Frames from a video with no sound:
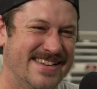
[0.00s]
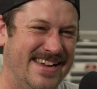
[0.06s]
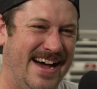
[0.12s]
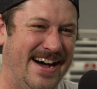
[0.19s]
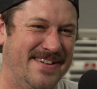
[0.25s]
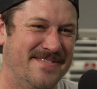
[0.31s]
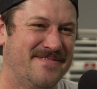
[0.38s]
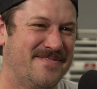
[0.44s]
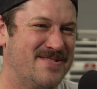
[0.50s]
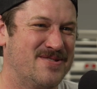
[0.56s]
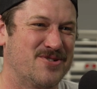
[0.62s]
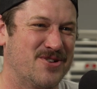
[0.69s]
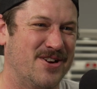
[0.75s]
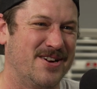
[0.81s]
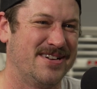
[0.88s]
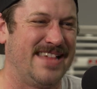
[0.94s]
Yeah, for
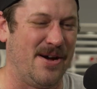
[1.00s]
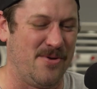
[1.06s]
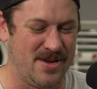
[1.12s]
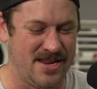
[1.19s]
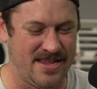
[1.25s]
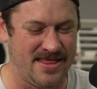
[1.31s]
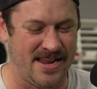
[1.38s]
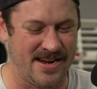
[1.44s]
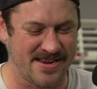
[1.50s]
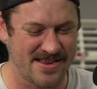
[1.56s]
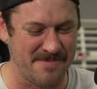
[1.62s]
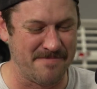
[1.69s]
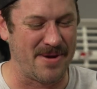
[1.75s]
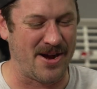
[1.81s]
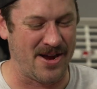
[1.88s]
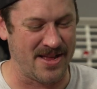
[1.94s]
sure. That one. And then
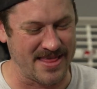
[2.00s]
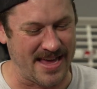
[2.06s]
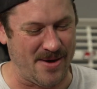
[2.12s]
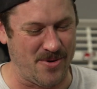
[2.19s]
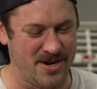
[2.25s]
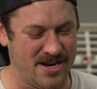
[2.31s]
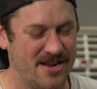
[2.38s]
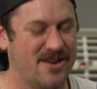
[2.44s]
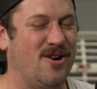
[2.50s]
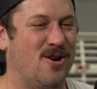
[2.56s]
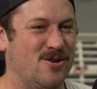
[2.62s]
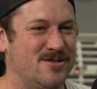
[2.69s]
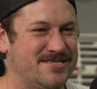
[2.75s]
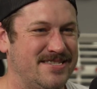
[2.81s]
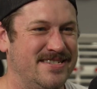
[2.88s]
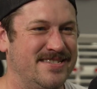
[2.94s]
comparing that one to
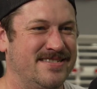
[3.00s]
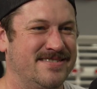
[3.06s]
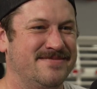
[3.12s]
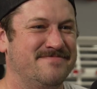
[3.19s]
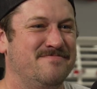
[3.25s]
Carson.